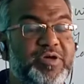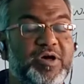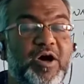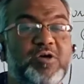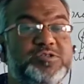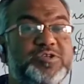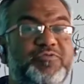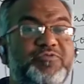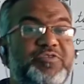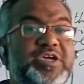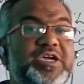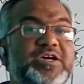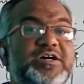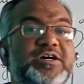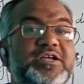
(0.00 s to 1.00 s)
of
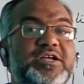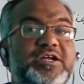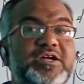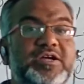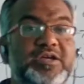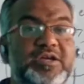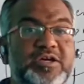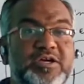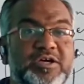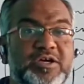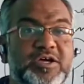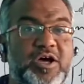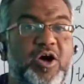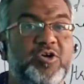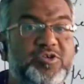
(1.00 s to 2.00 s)
fear,
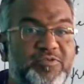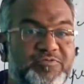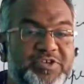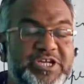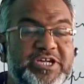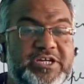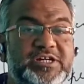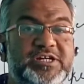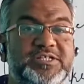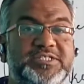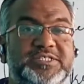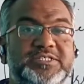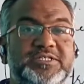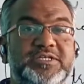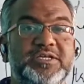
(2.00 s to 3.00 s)
out of
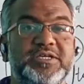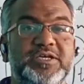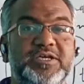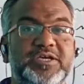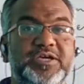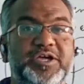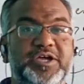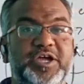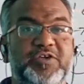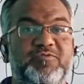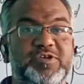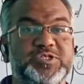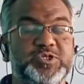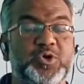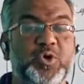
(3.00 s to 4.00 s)
tears, it
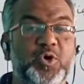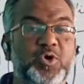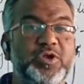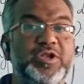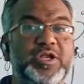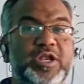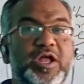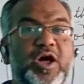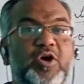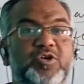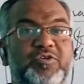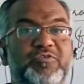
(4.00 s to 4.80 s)
was grown out